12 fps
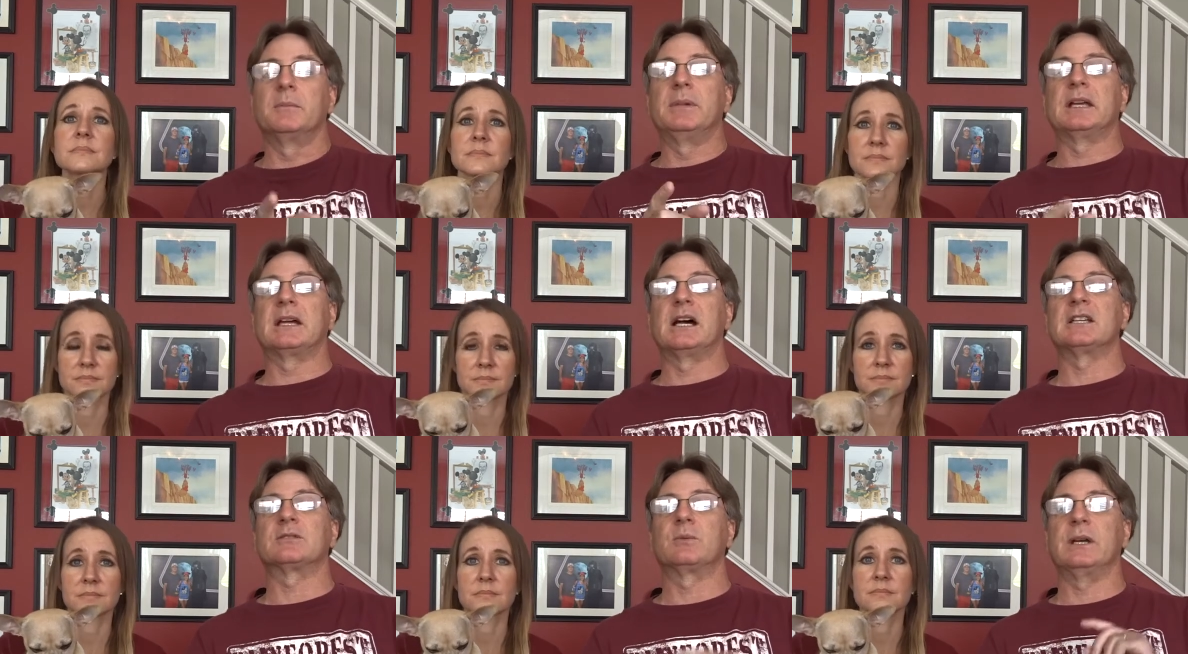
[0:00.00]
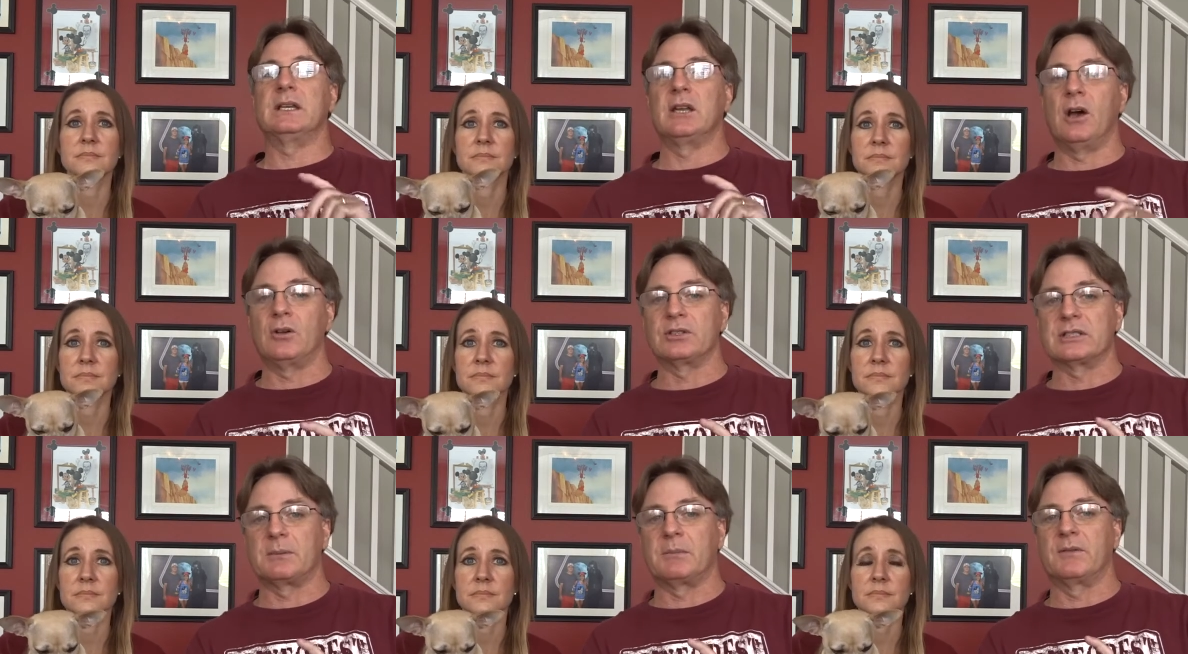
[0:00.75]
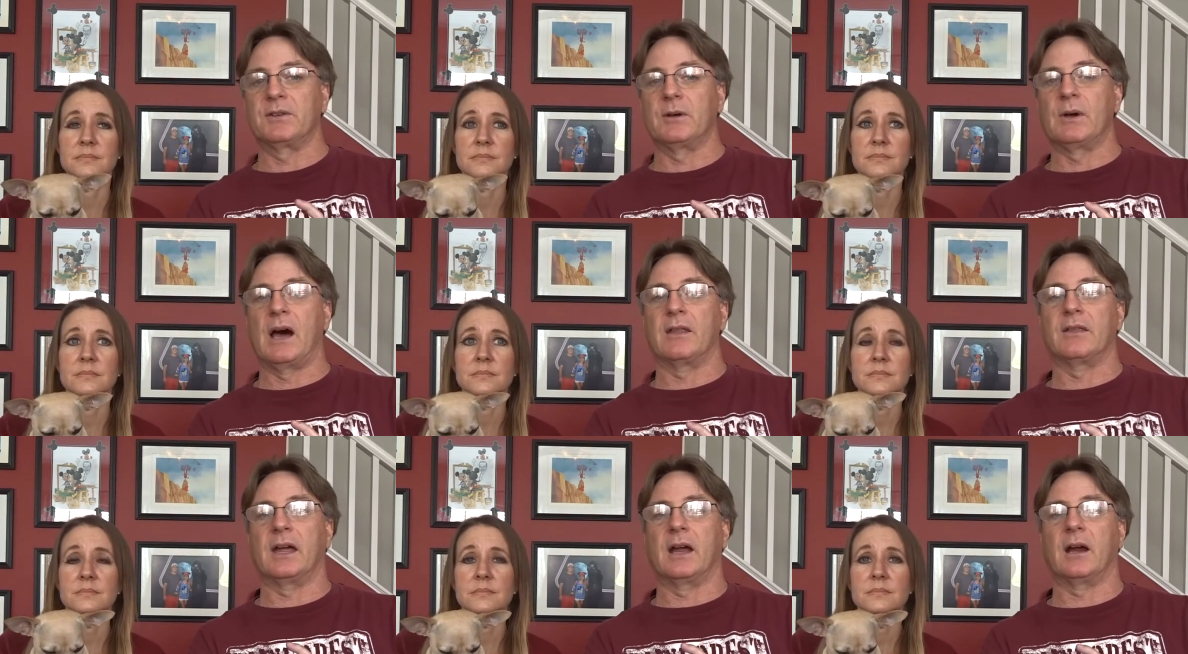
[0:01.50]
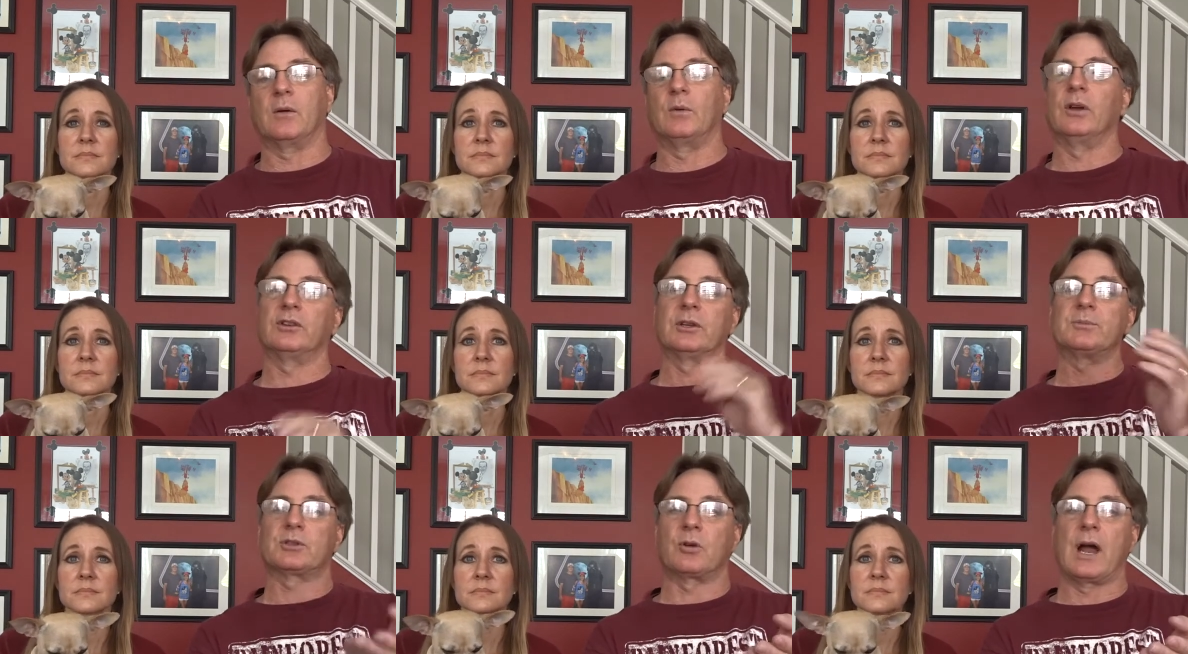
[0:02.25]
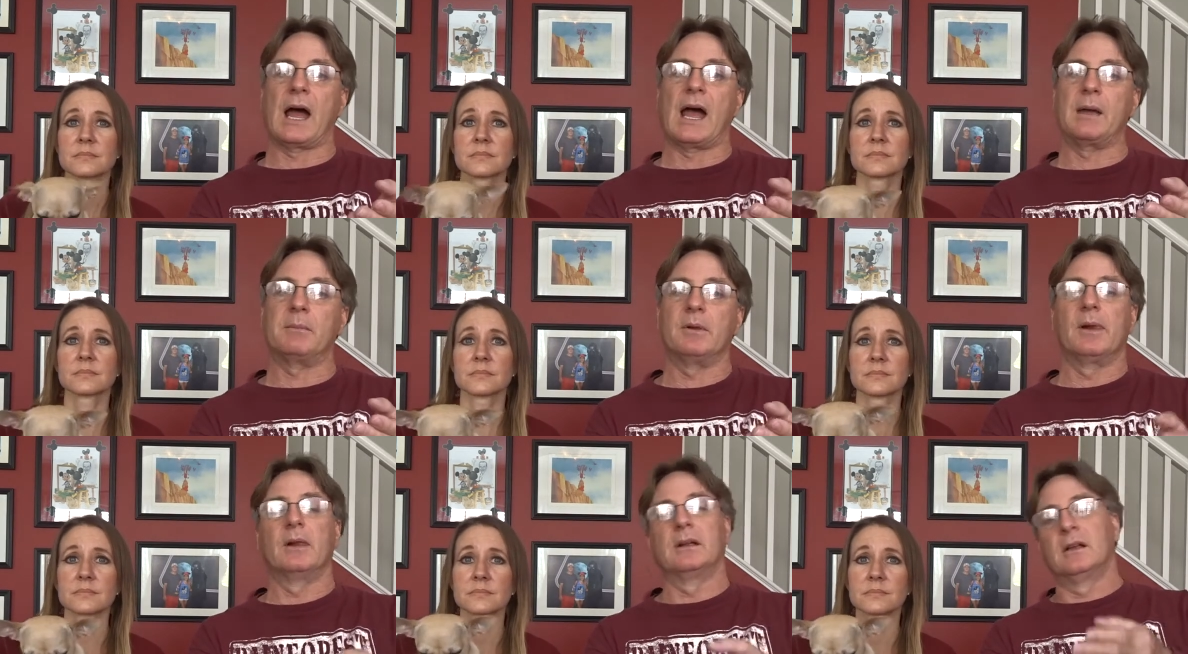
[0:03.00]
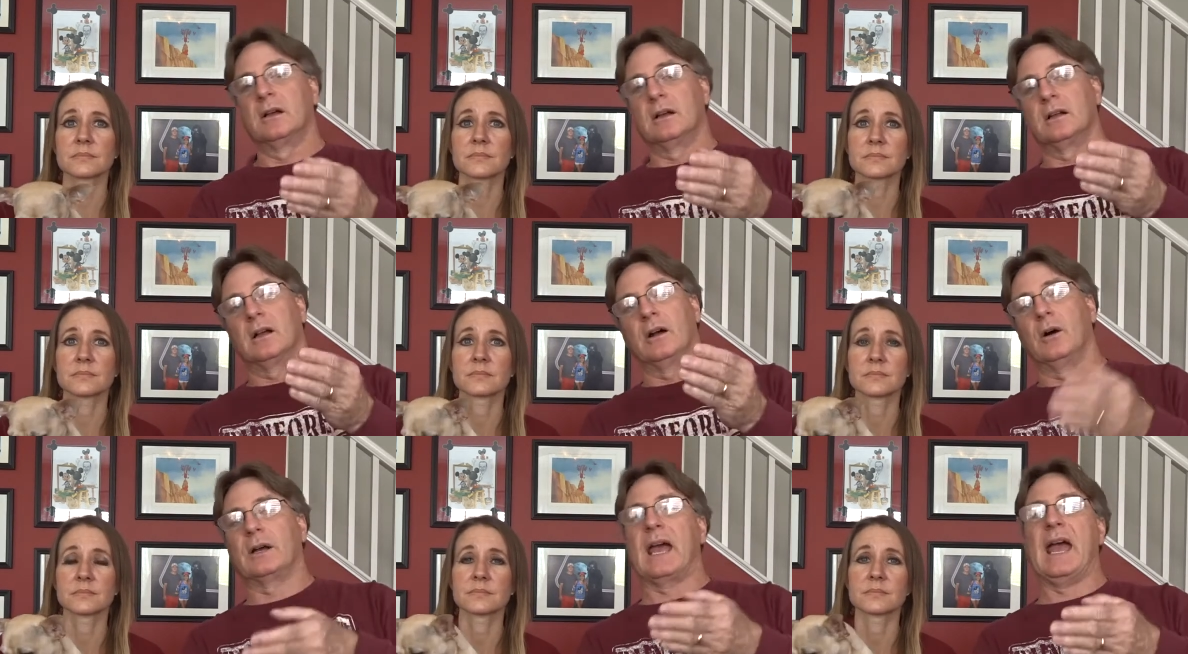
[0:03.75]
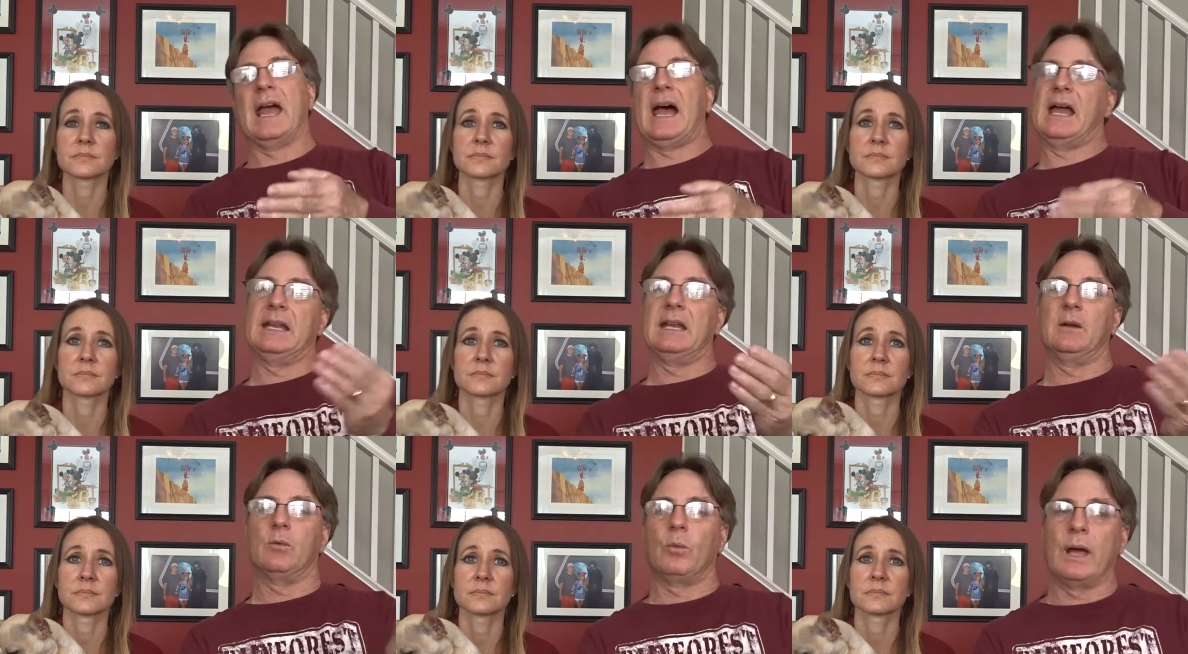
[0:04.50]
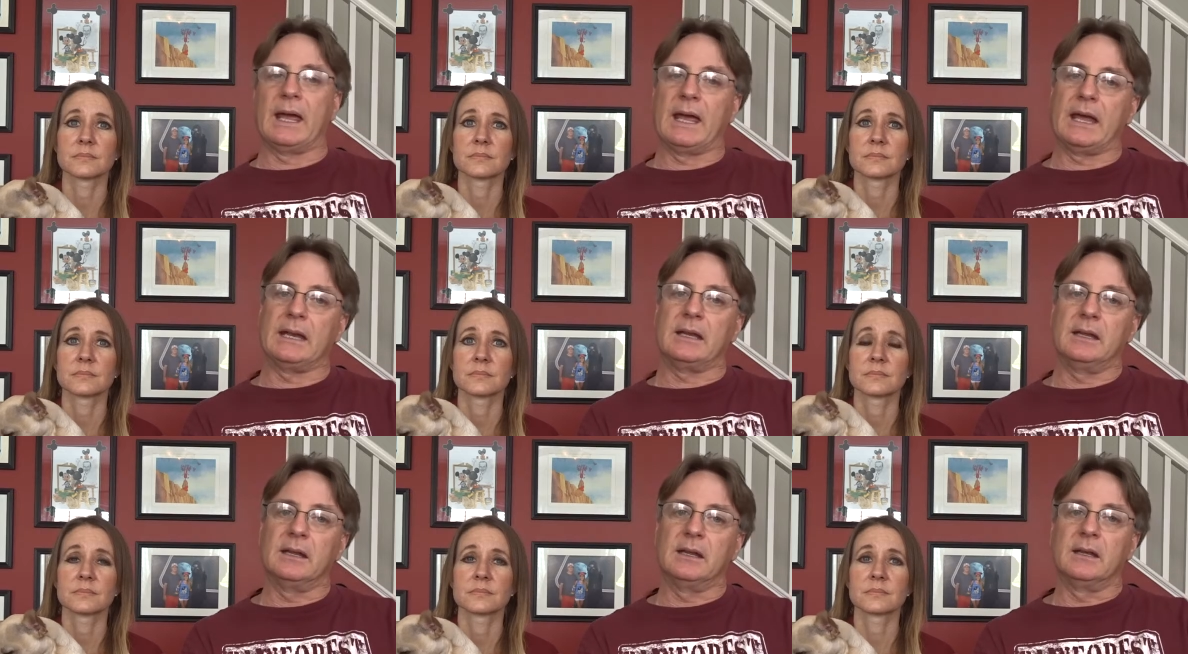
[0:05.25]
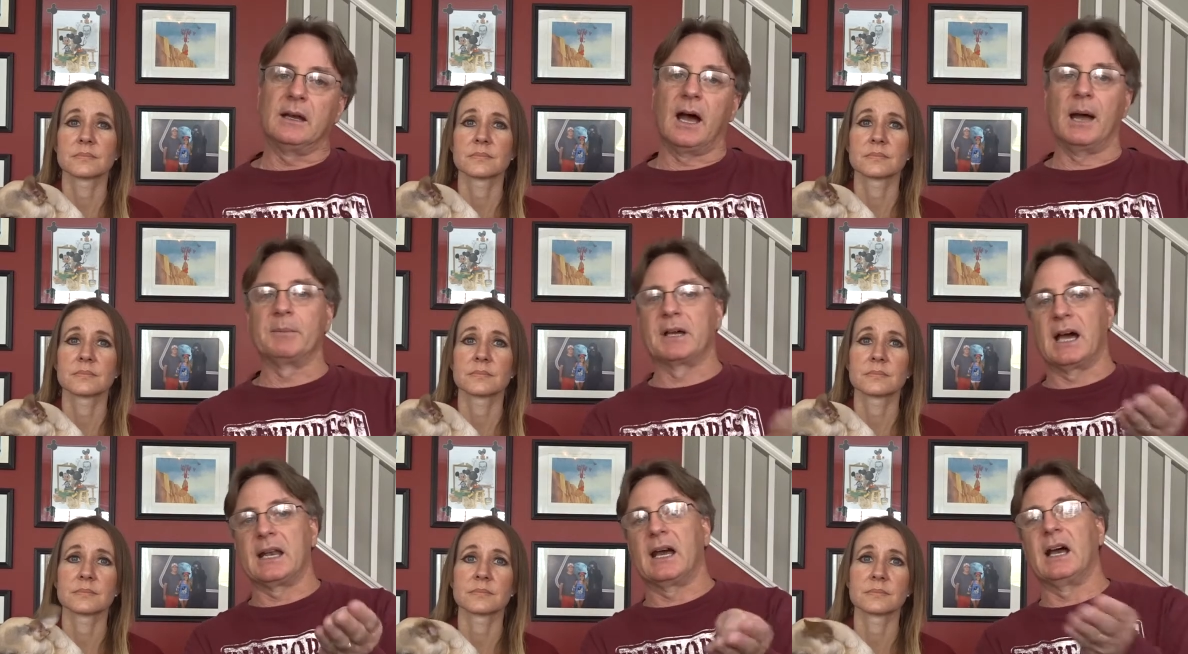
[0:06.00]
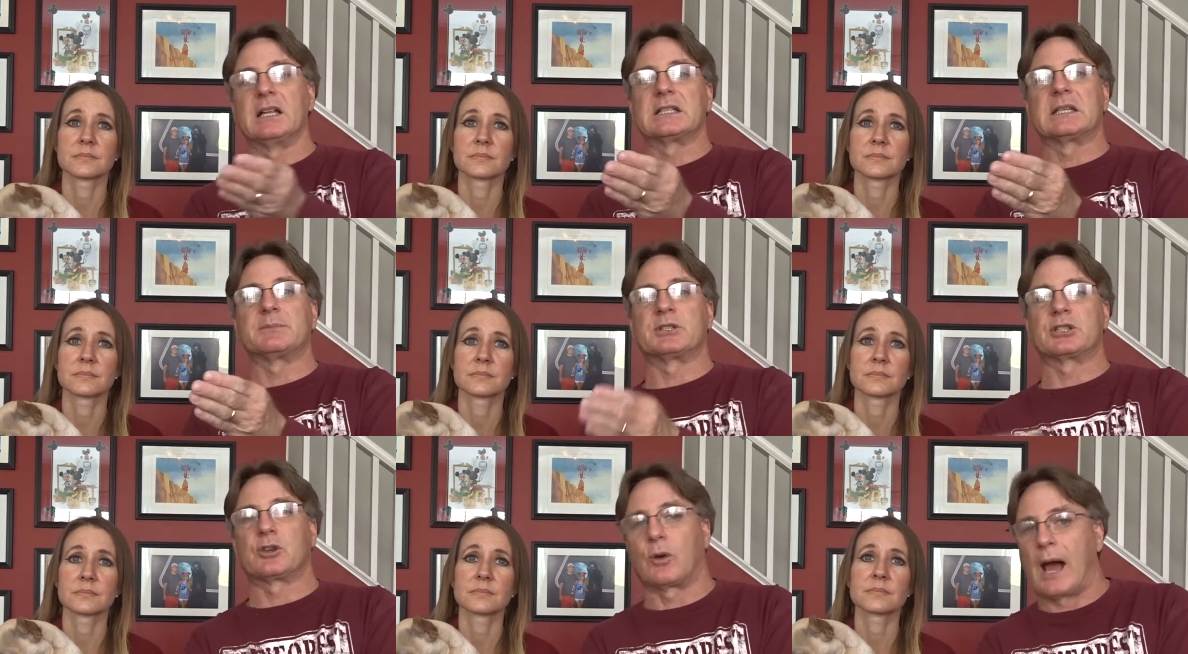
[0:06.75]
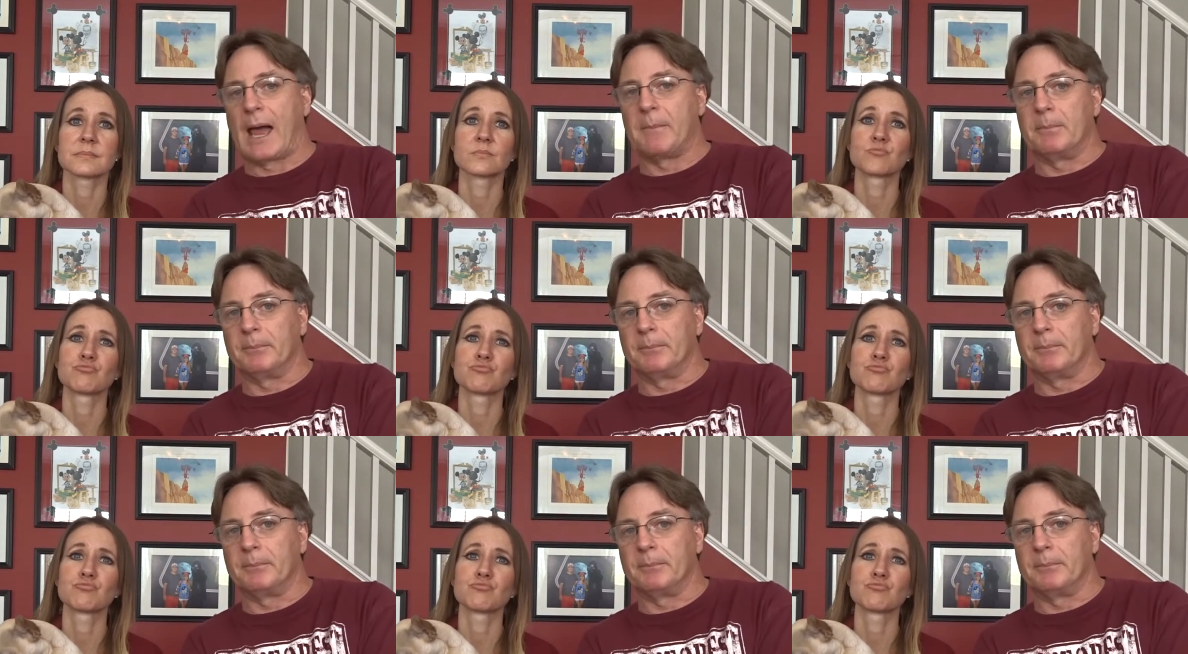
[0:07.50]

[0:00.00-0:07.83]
Speaker 1: because we know some of you out there will subscribe. Okay, I didn't win I'm gonna unsubscribe.